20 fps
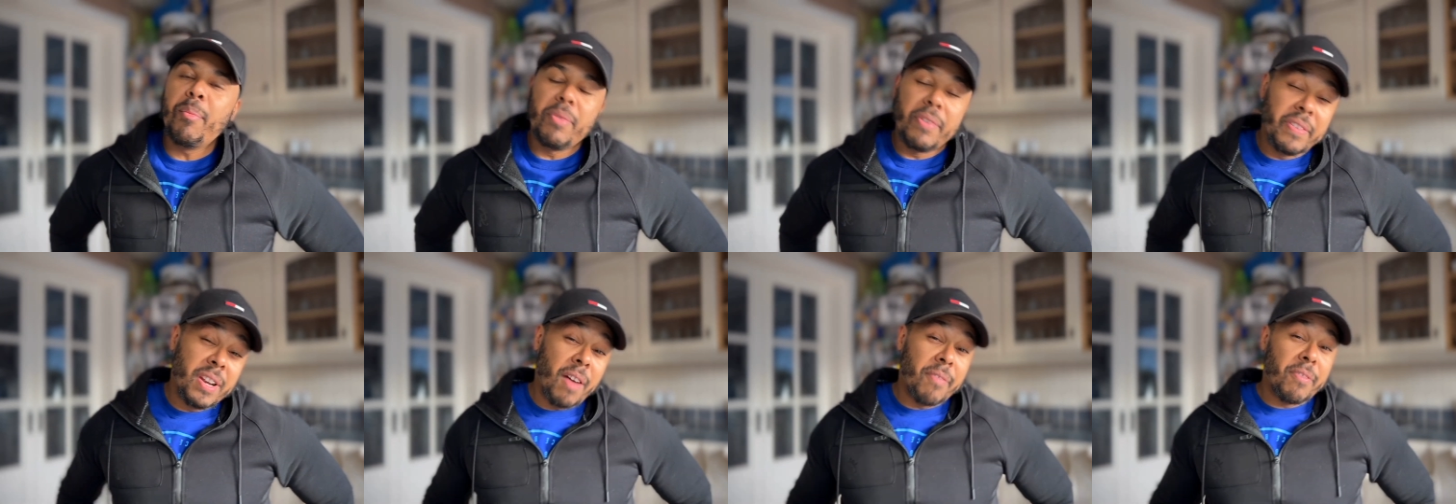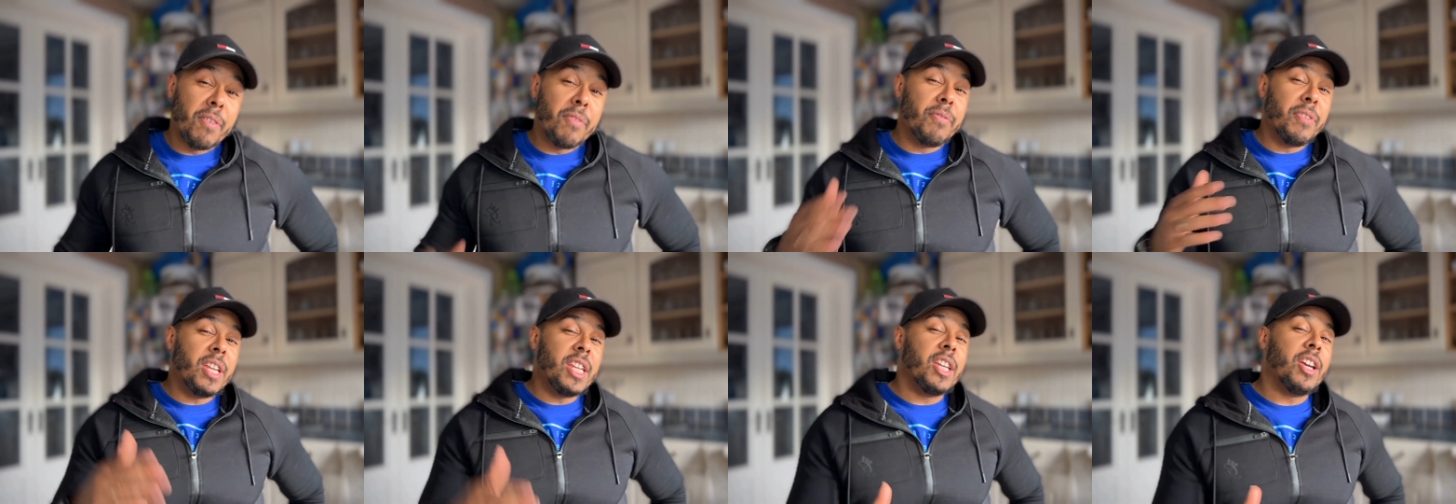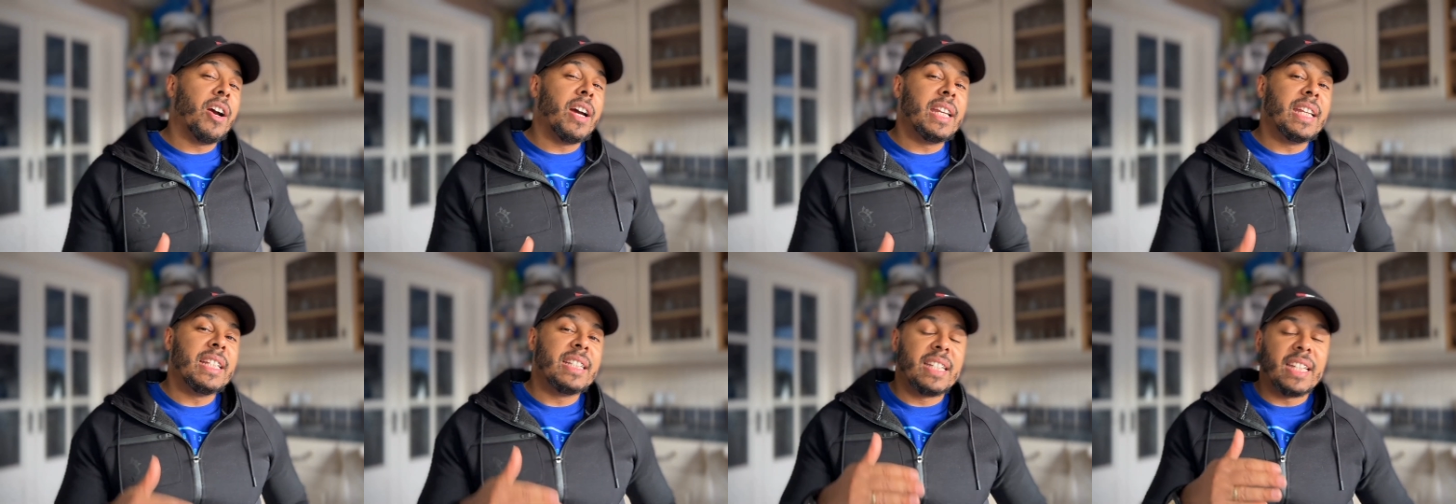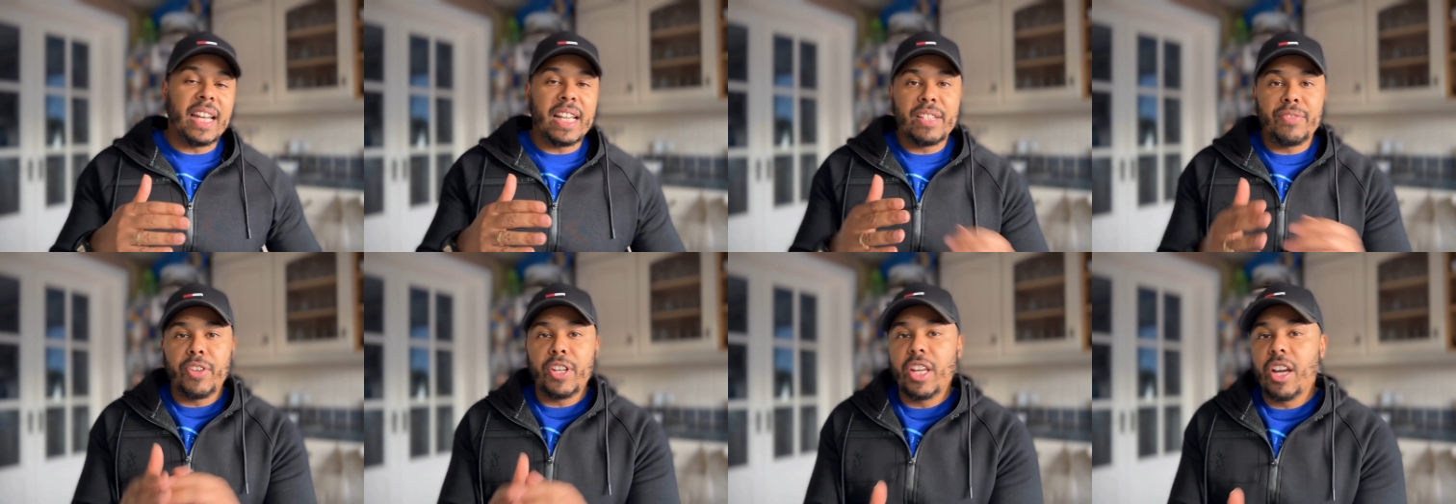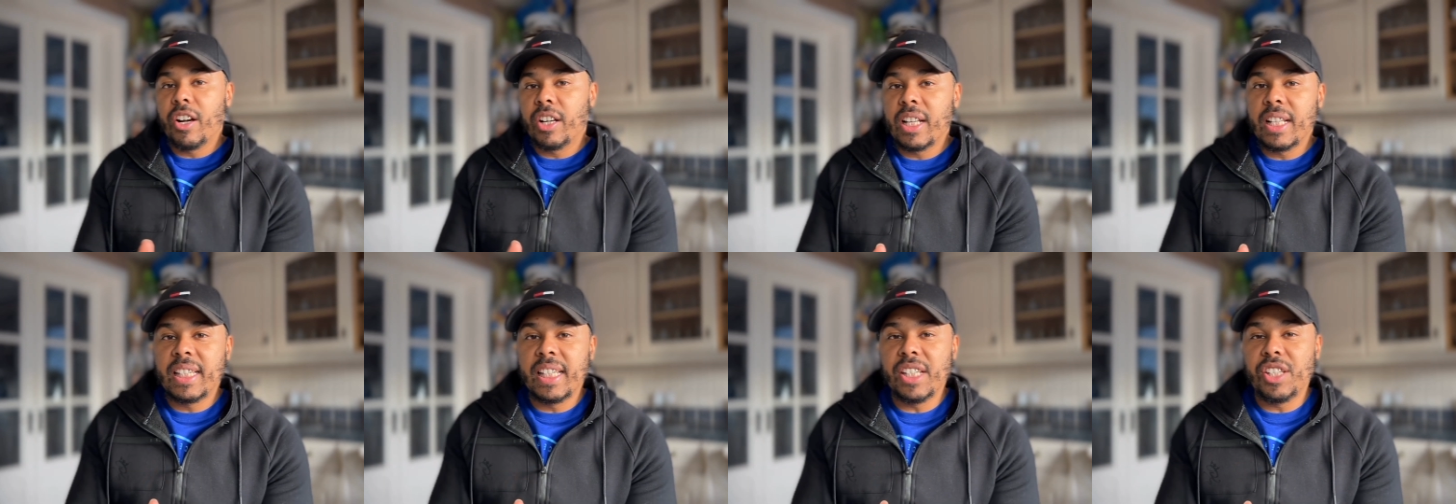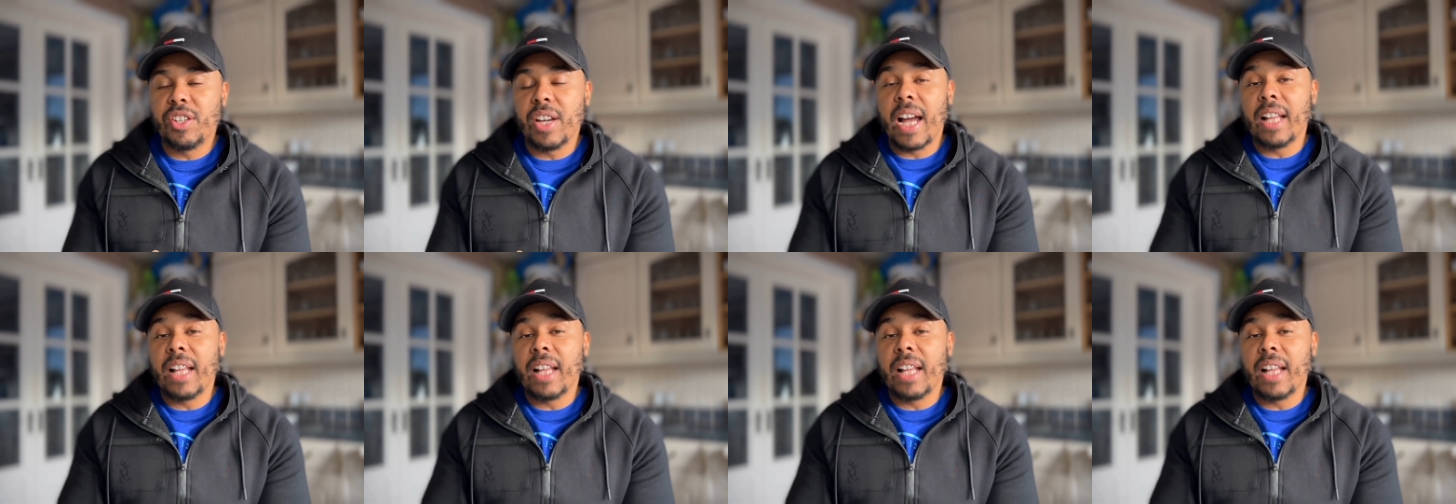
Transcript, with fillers: with another video and in today's video I'm going to teach you